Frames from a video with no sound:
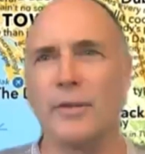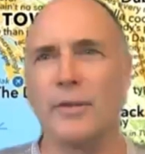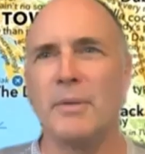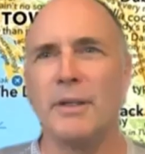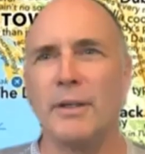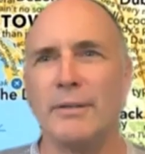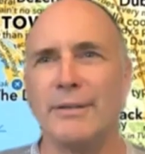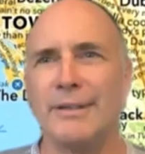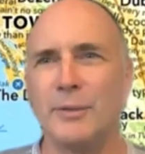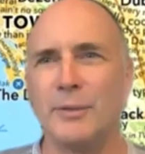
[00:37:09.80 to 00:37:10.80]
Should we
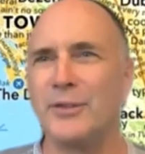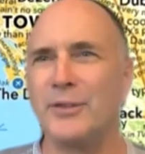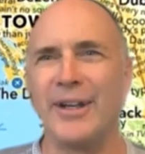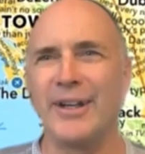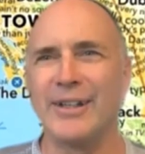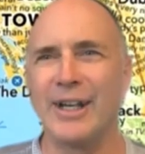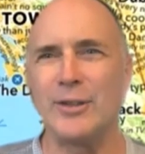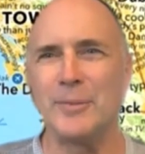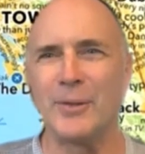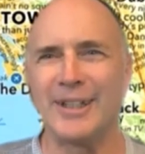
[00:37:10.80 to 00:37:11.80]
stop there or you got
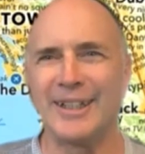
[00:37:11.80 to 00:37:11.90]
two more?